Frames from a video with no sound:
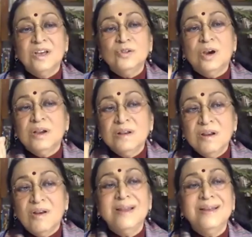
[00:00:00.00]
to
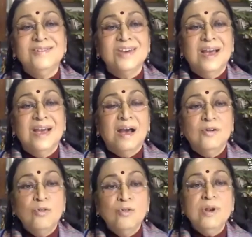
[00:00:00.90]
acknowledge our
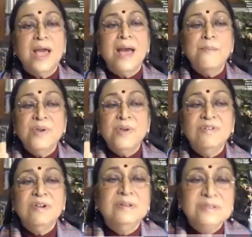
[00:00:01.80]
own
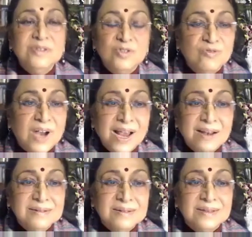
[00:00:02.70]
ambivalence to
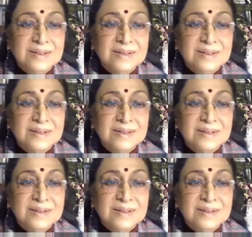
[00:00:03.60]
violence.